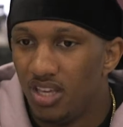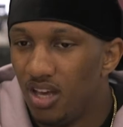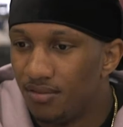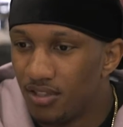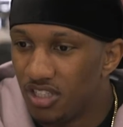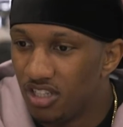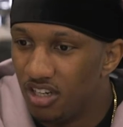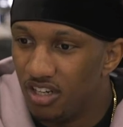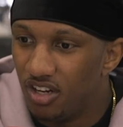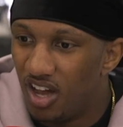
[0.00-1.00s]
Yeah, for
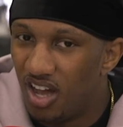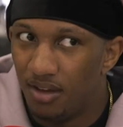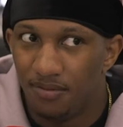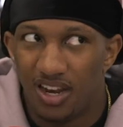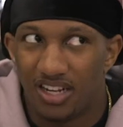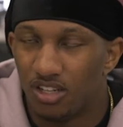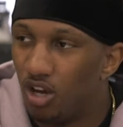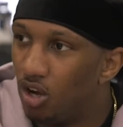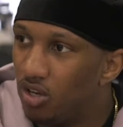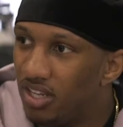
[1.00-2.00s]
sure. I feel like the
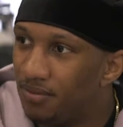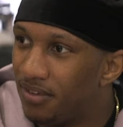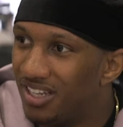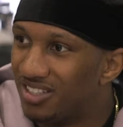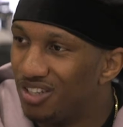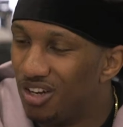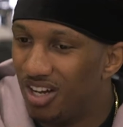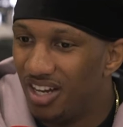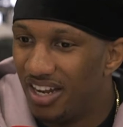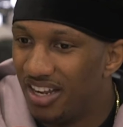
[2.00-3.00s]
whole defense, they
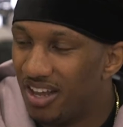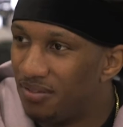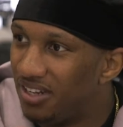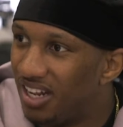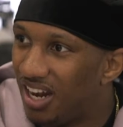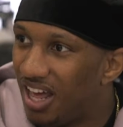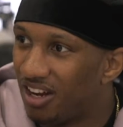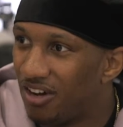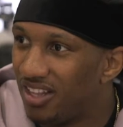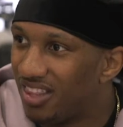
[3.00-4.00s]
definitely did a lot
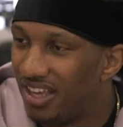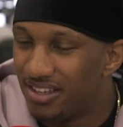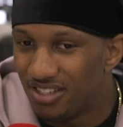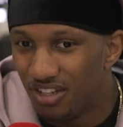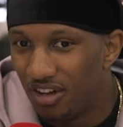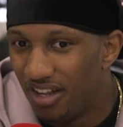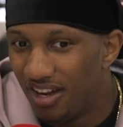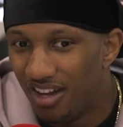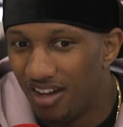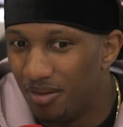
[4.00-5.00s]
of great things,
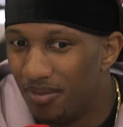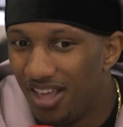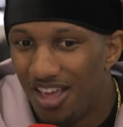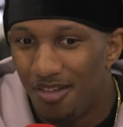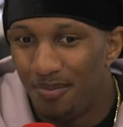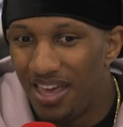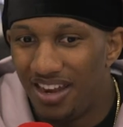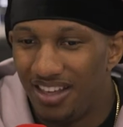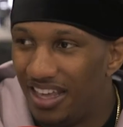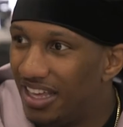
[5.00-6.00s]
and
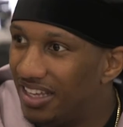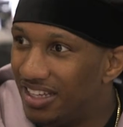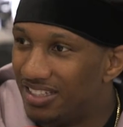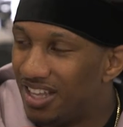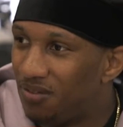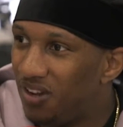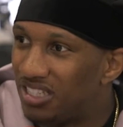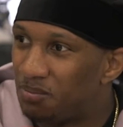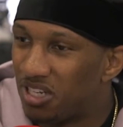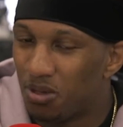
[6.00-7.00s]
man, it's definitely a
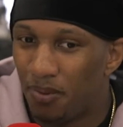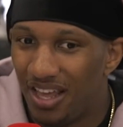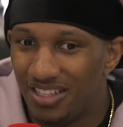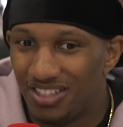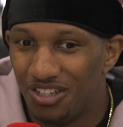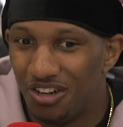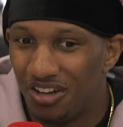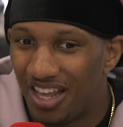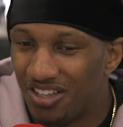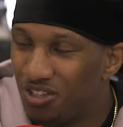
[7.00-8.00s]
special place.
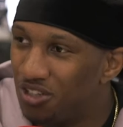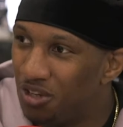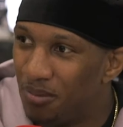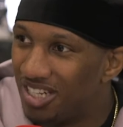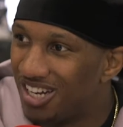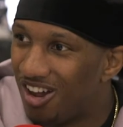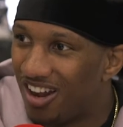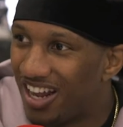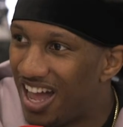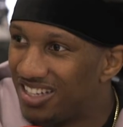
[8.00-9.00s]
Like you mentioned all
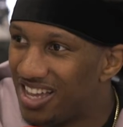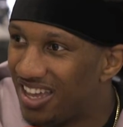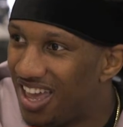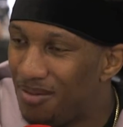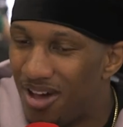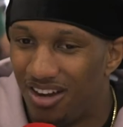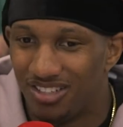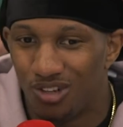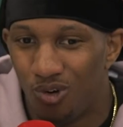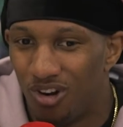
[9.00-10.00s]
the guys that came out
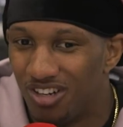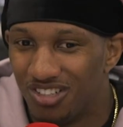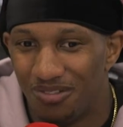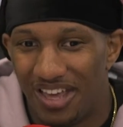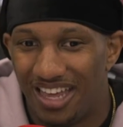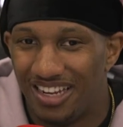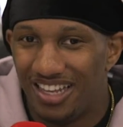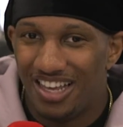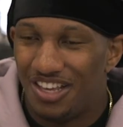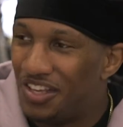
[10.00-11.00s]
as corners, man.
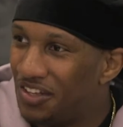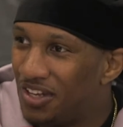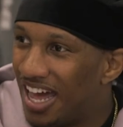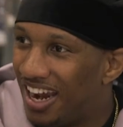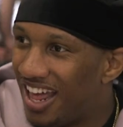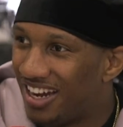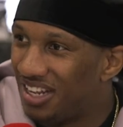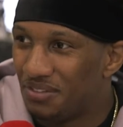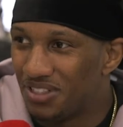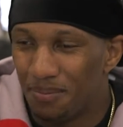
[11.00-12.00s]
You got a lot of
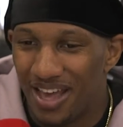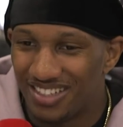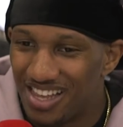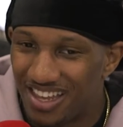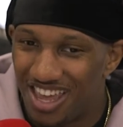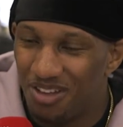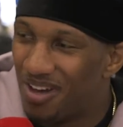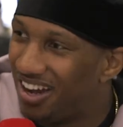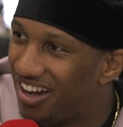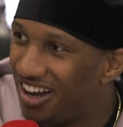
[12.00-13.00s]
defensive backs that came
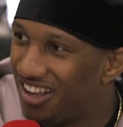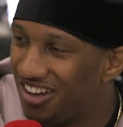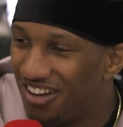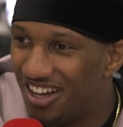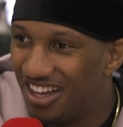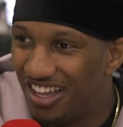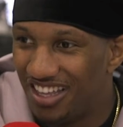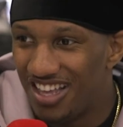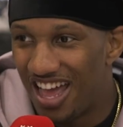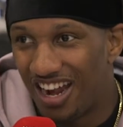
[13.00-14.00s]
out of there. You
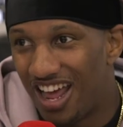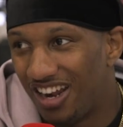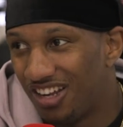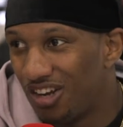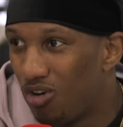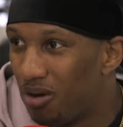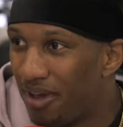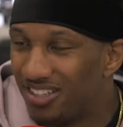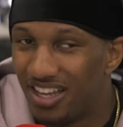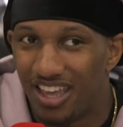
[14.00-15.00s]
got a lot of good
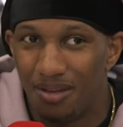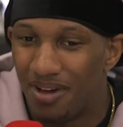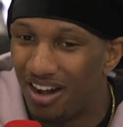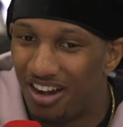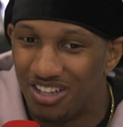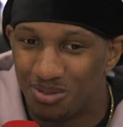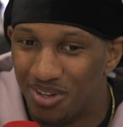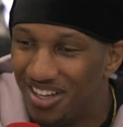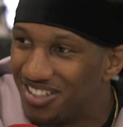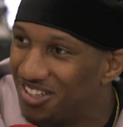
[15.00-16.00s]
quarterbacks that came out of there as
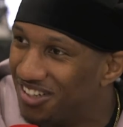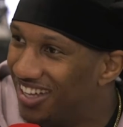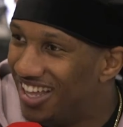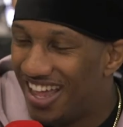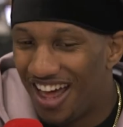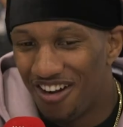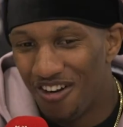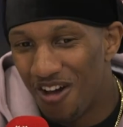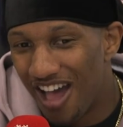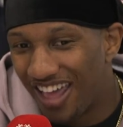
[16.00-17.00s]
well. So yeah. I don't
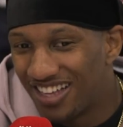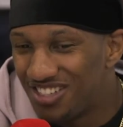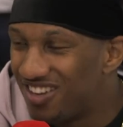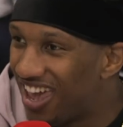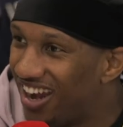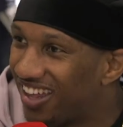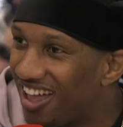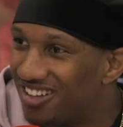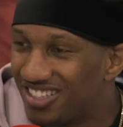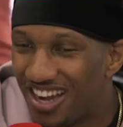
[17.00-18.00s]
know. I guess you can
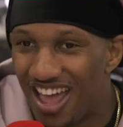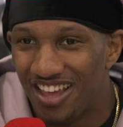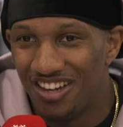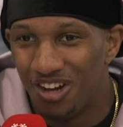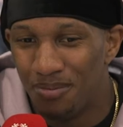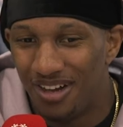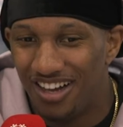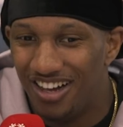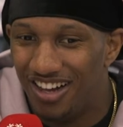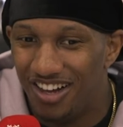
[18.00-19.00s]
account to that,
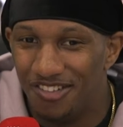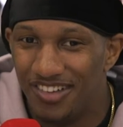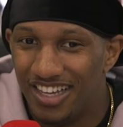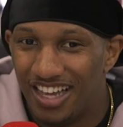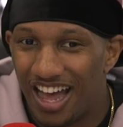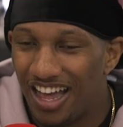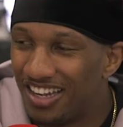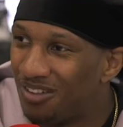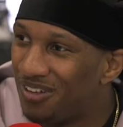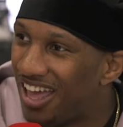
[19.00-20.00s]
but I
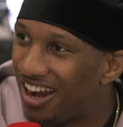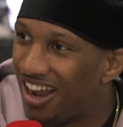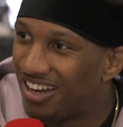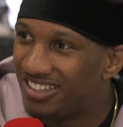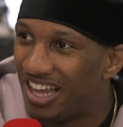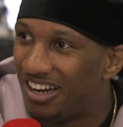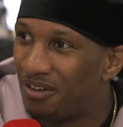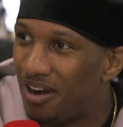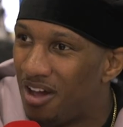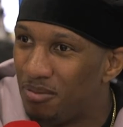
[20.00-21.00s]
definitely had a lot of talent
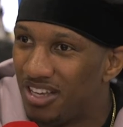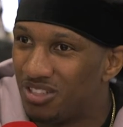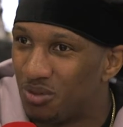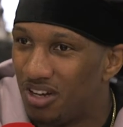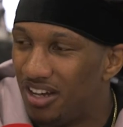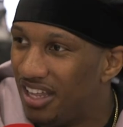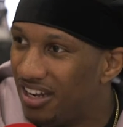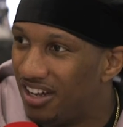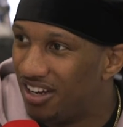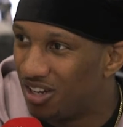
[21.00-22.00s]
around me as well,
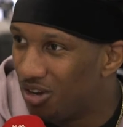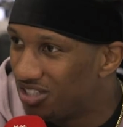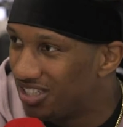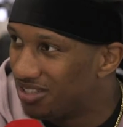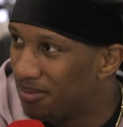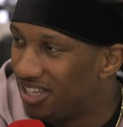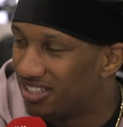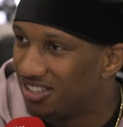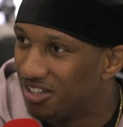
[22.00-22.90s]
and the coaching is amazing.